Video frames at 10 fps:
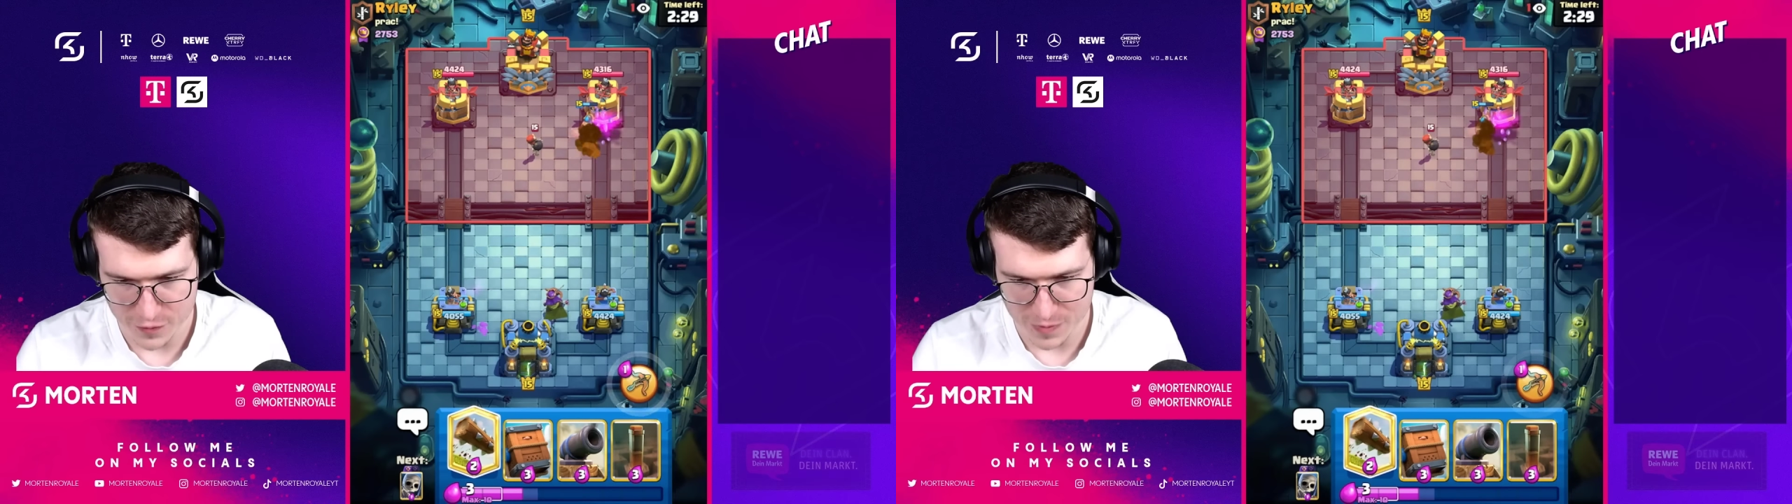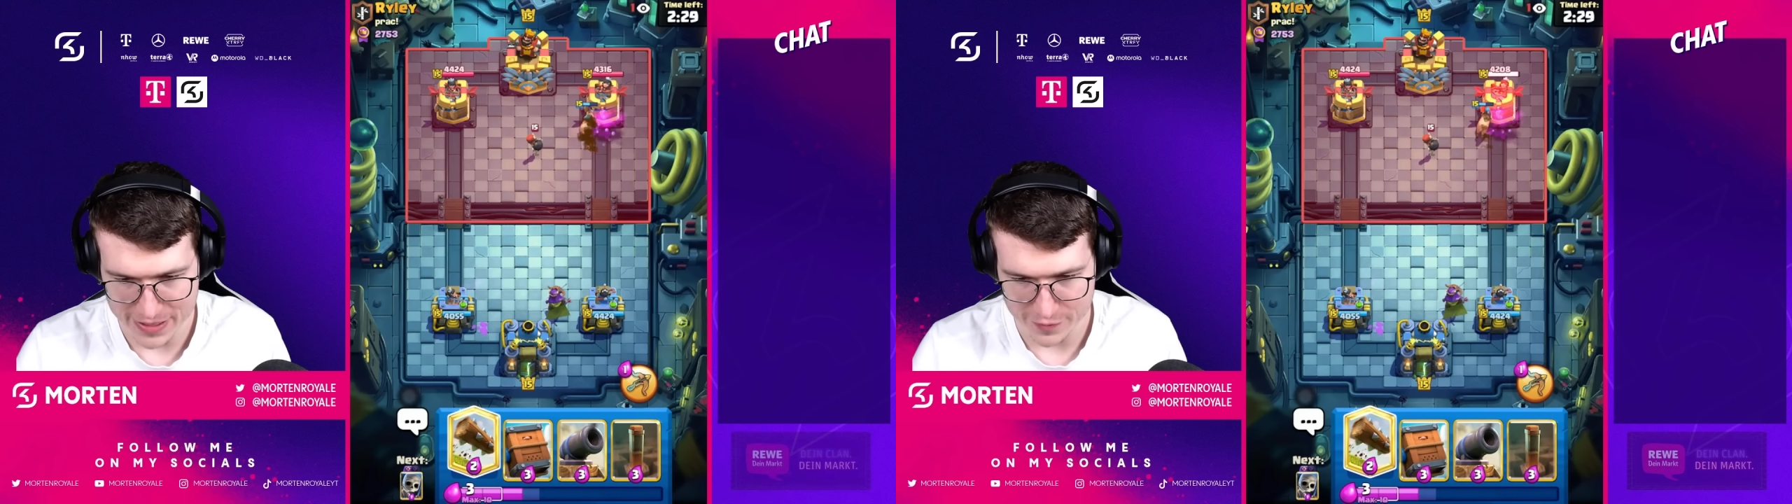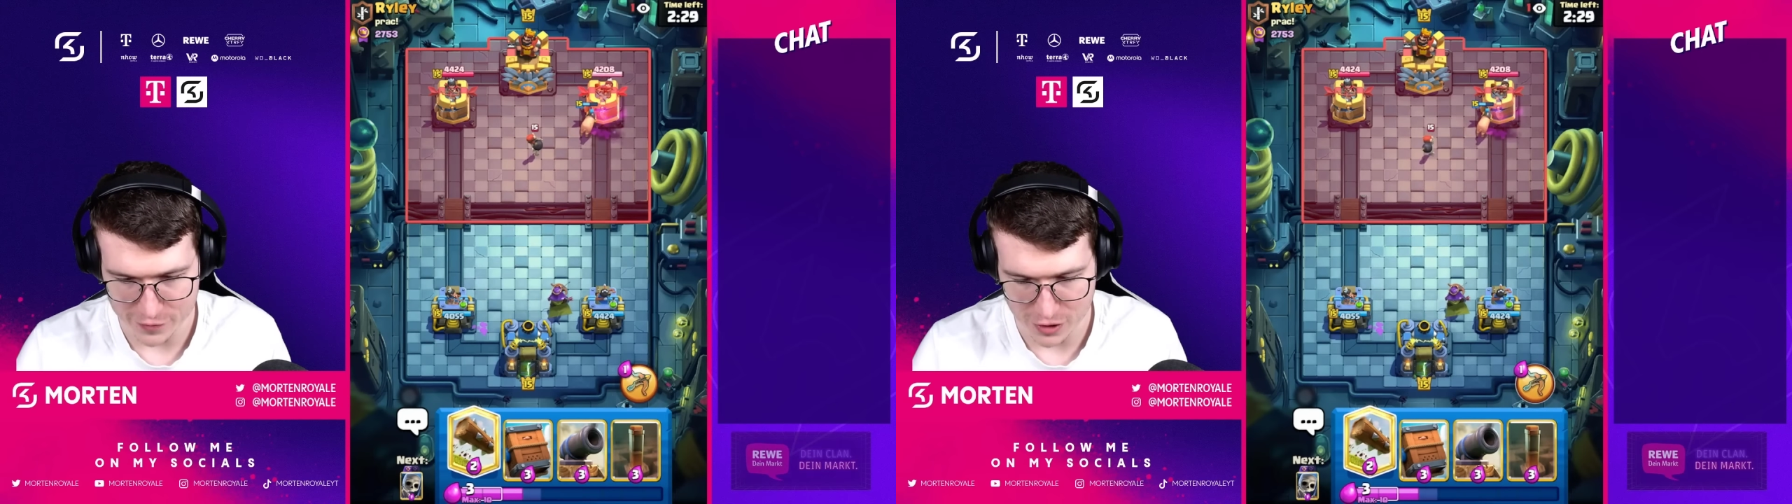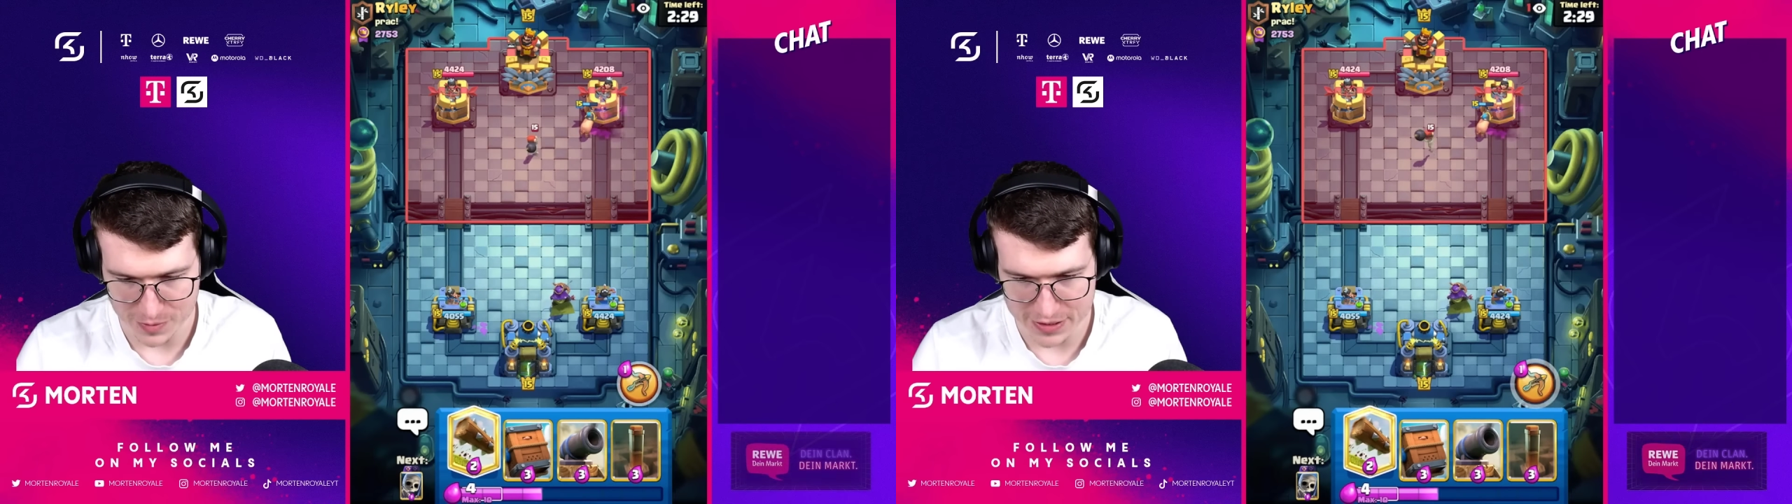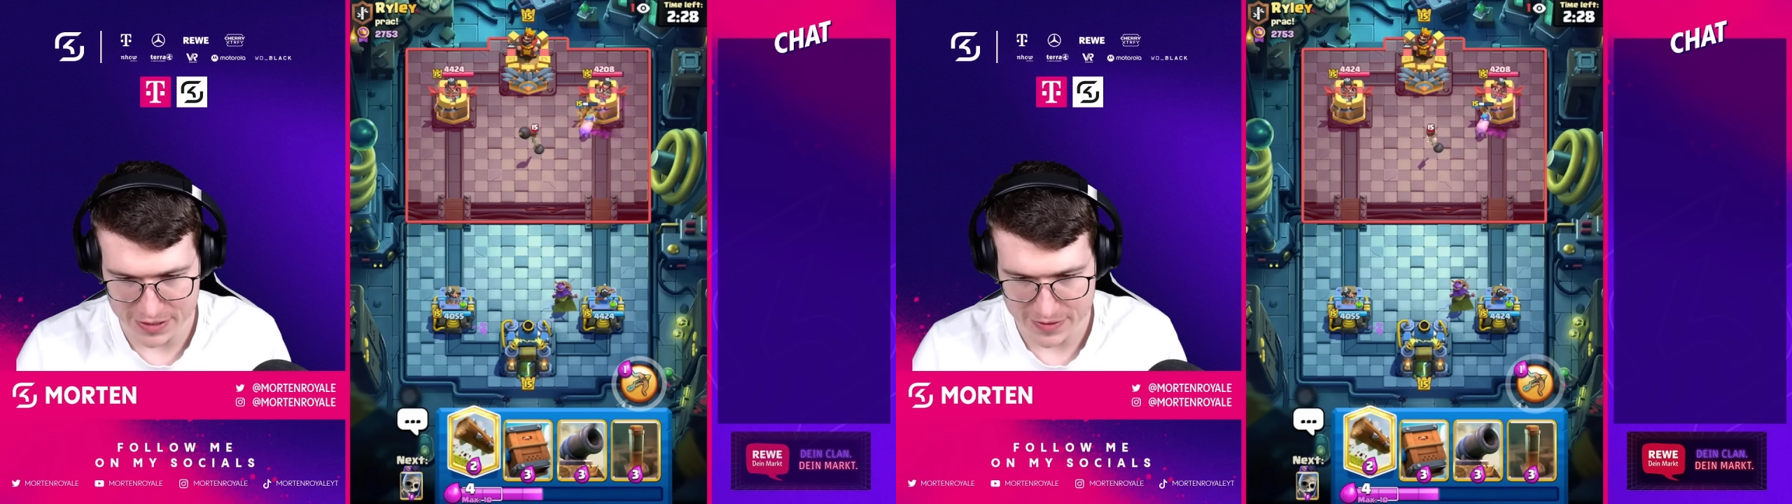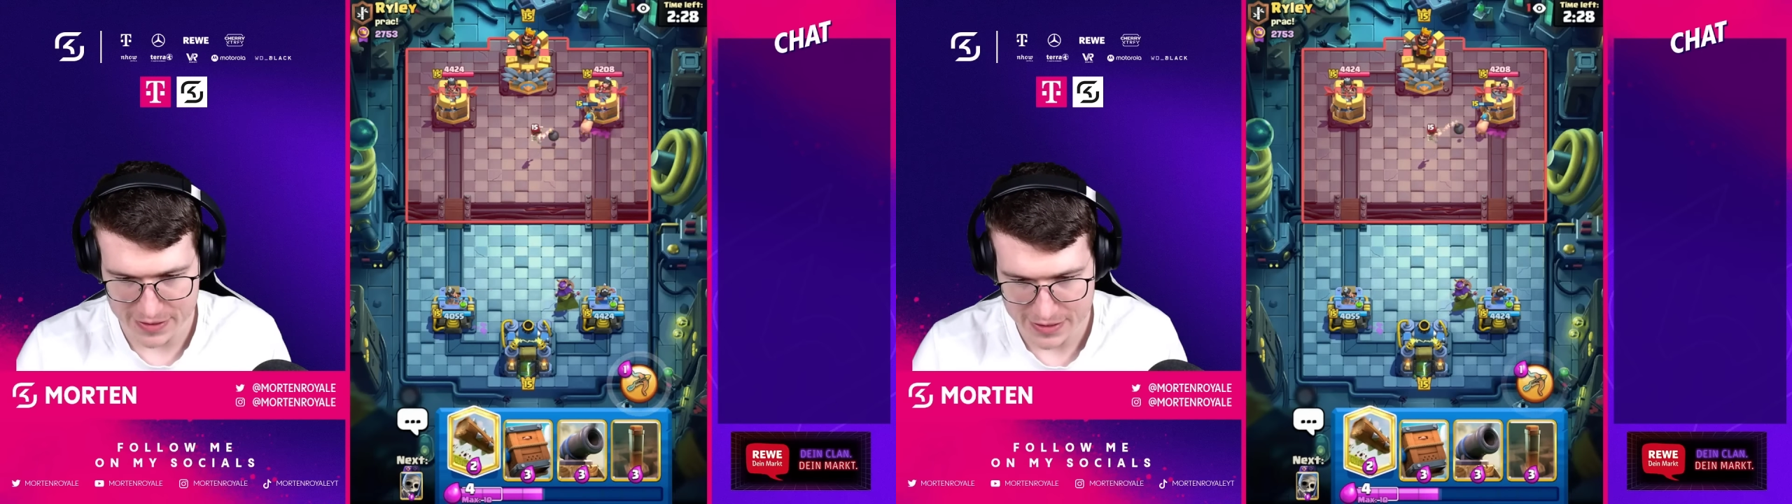for a better format.